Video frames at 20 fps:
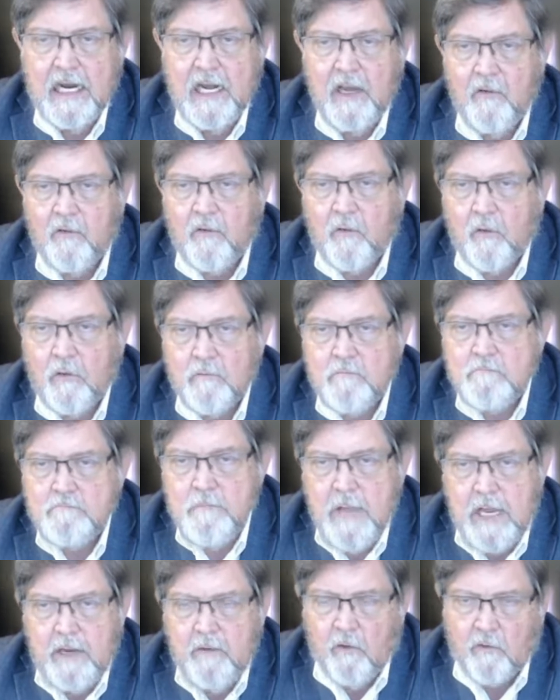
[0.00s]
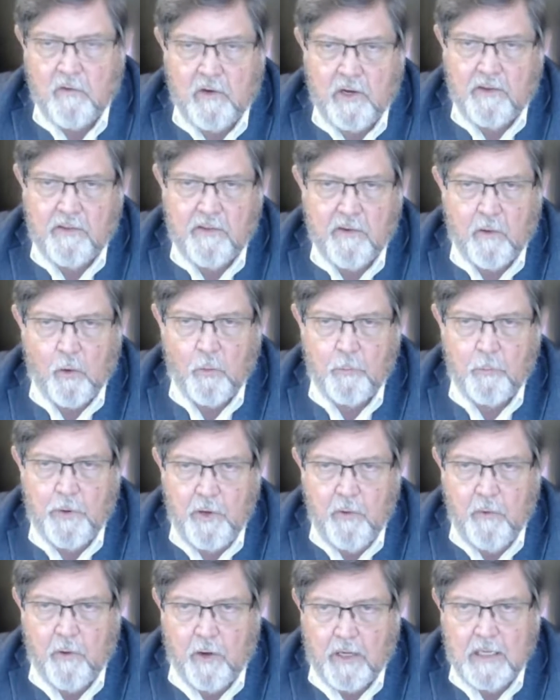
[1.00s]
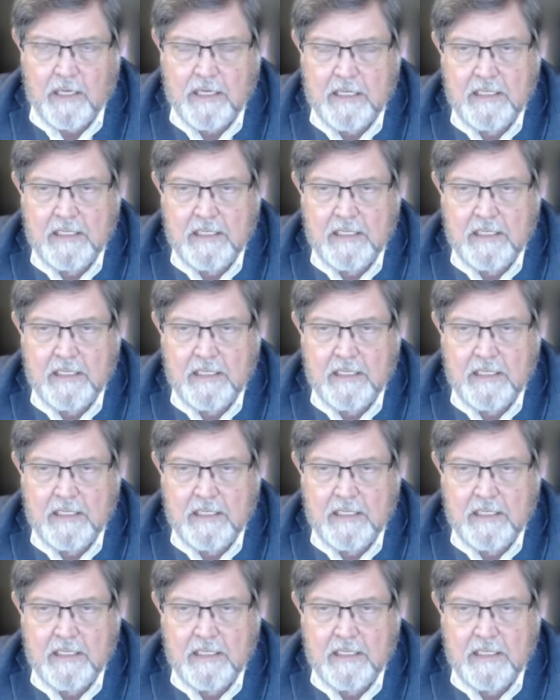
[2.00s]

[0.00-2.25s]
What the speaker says: is tremendously therapeutic.